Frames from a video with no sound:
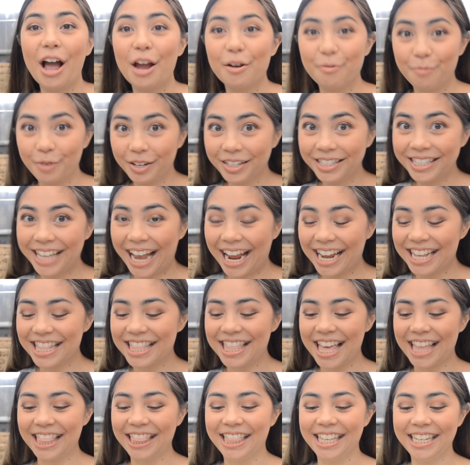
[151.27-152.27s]
I will say
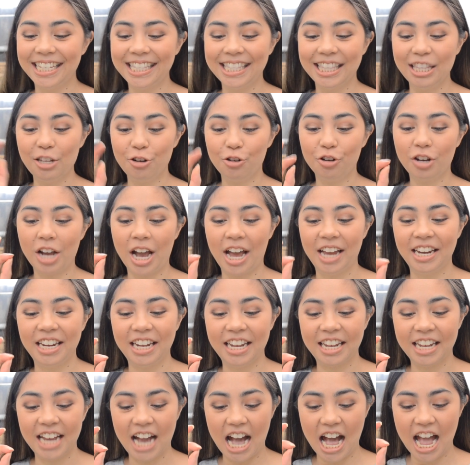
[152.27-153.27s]
that this little
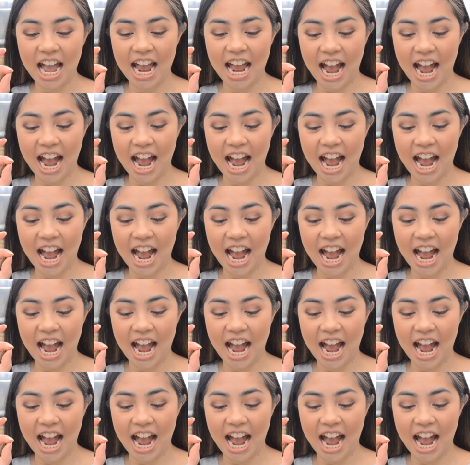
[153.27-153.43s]
cutting